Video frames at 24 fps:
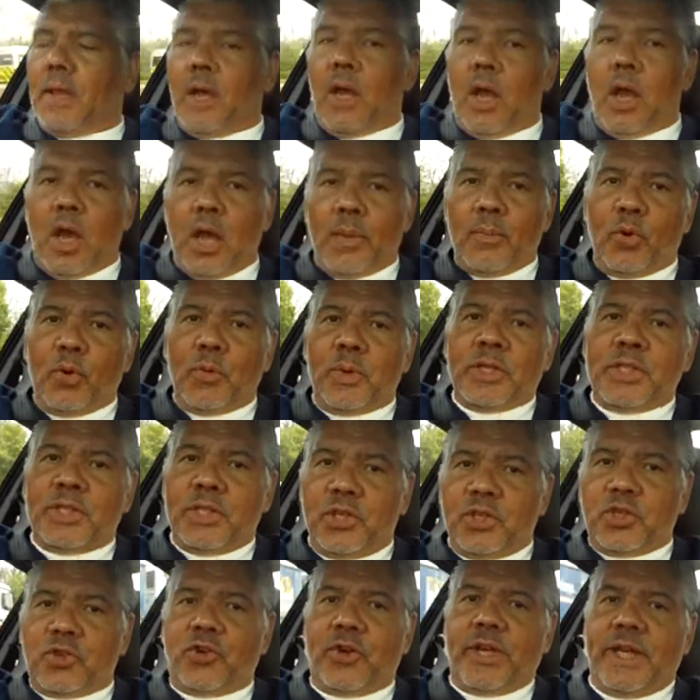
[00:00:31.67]
I'm always
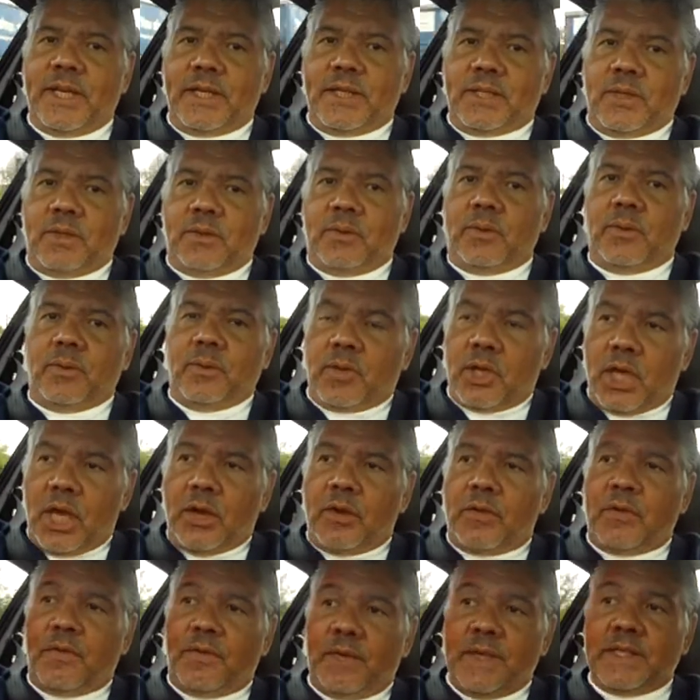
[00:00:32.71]
intrigued to
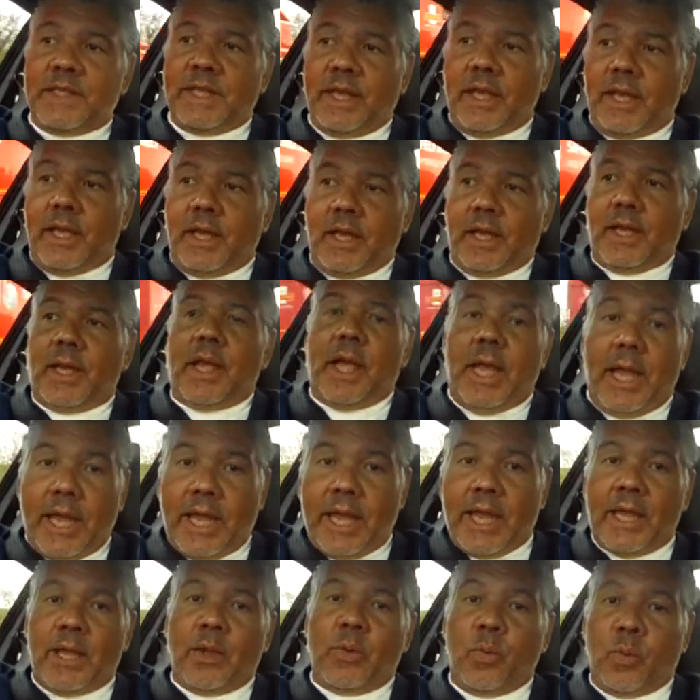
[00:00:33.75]
go and visit
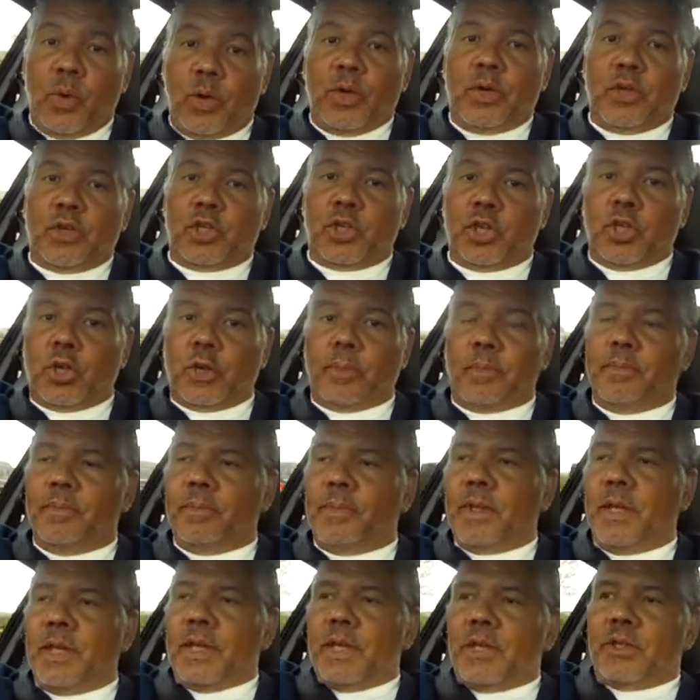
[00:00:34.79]
a workshop
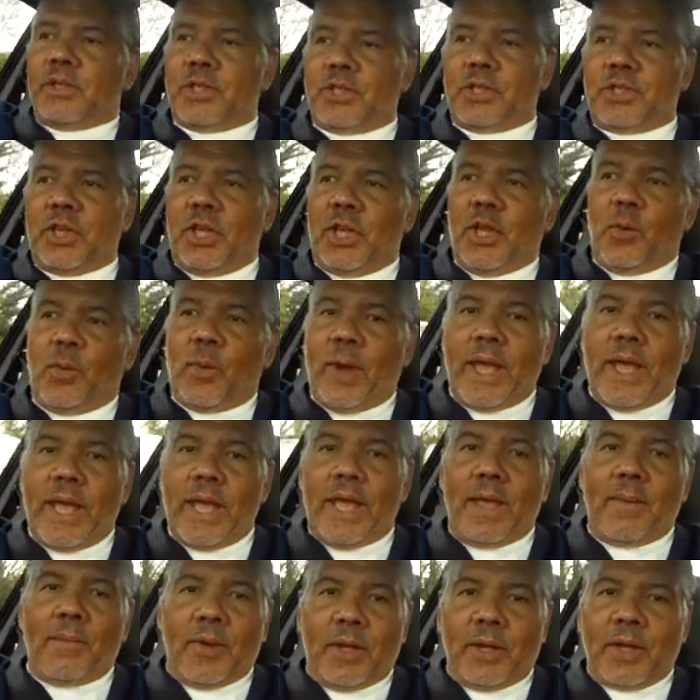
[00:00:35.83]
to see
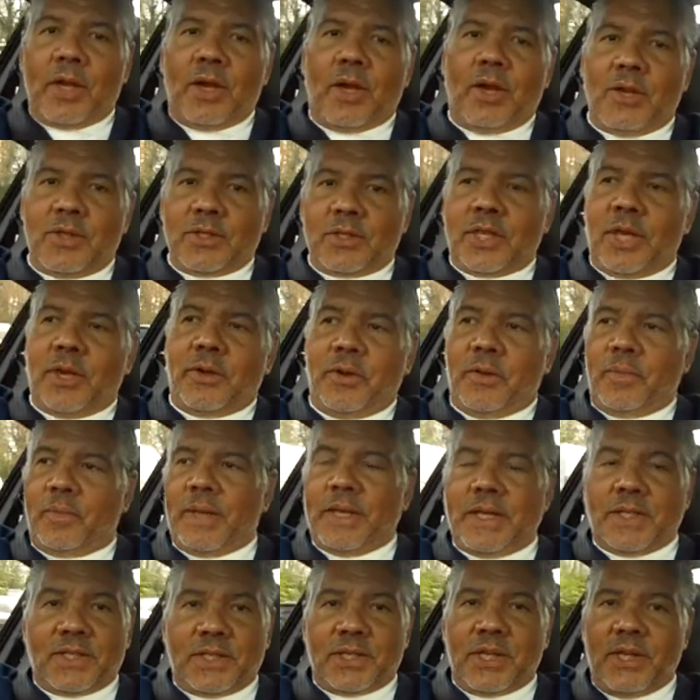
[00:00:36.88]
where my car's going to
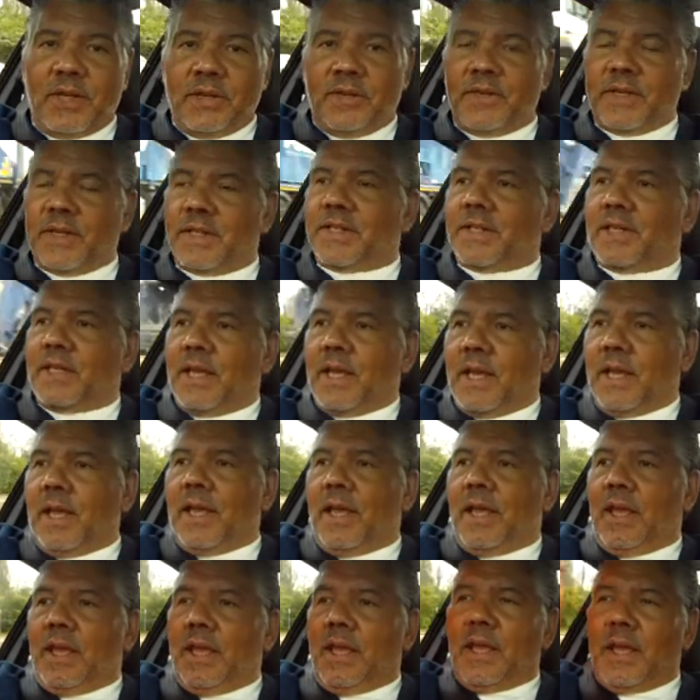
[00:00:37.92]
be serviced.
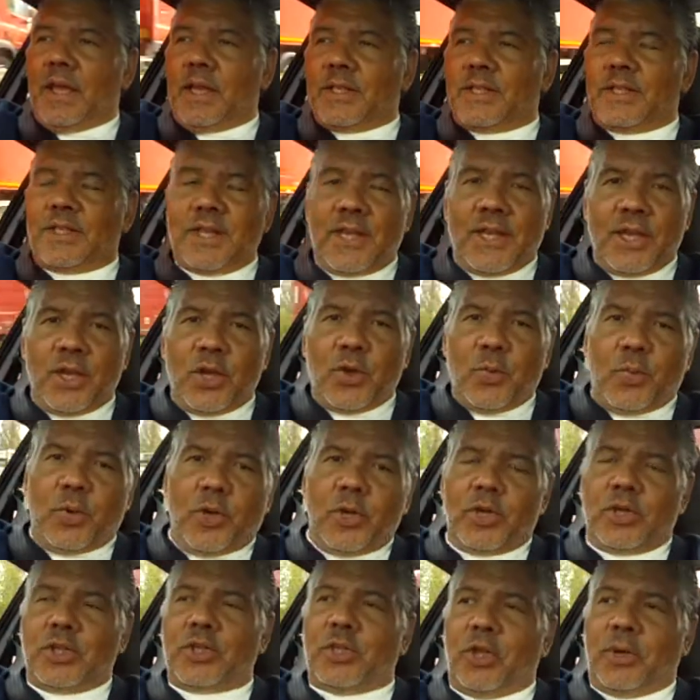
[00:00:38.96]
Seeing a
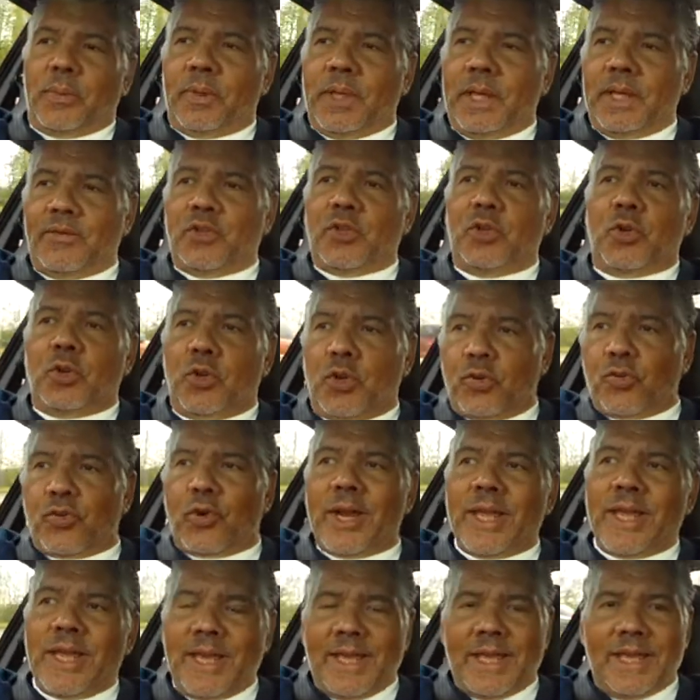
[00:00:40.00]
workshop gives you a
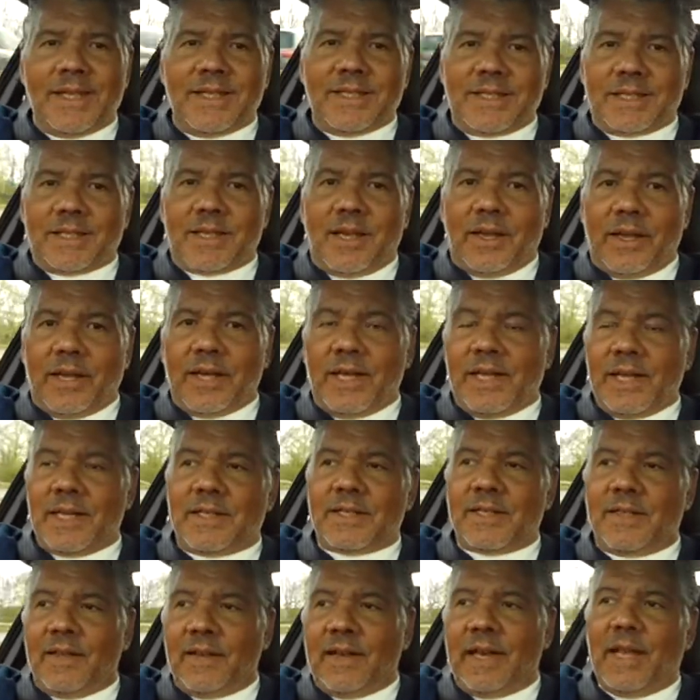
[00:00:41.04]
great insight
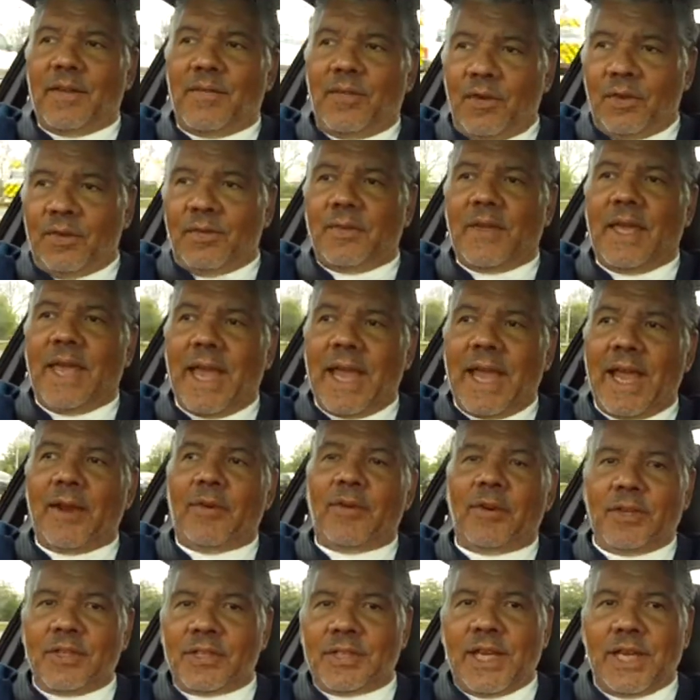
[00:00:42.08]
into the level of care
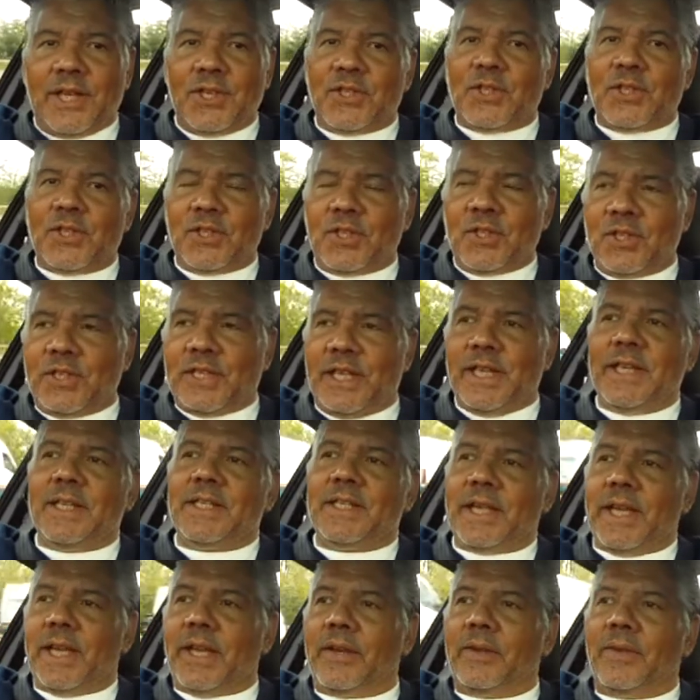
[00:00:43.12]
and attention to
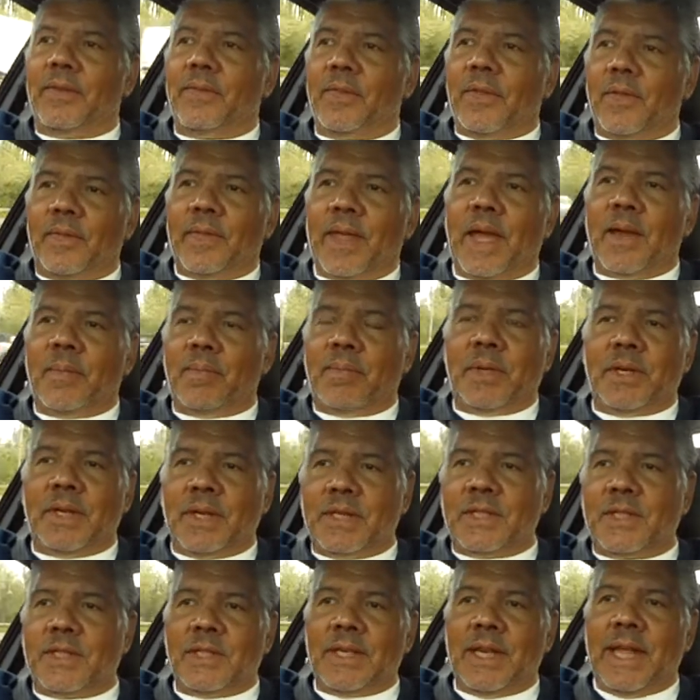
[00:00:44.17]
detail that that
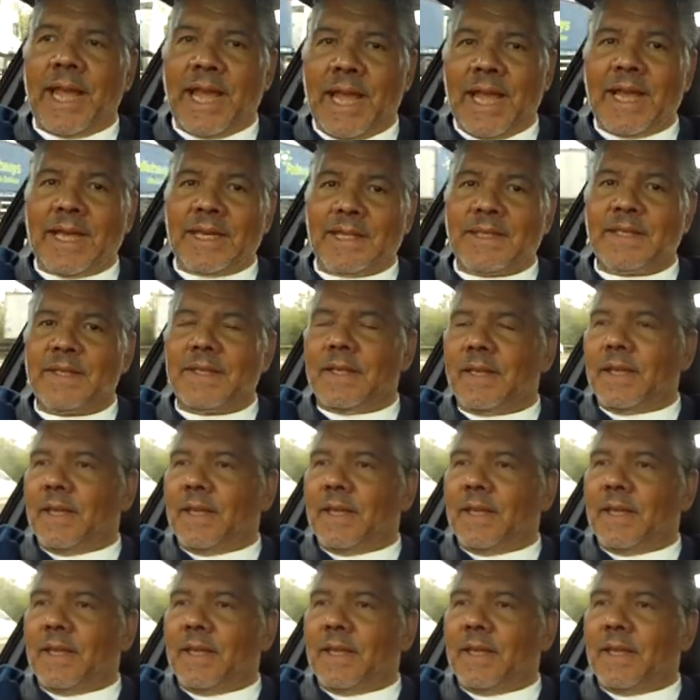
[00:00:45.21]
person has,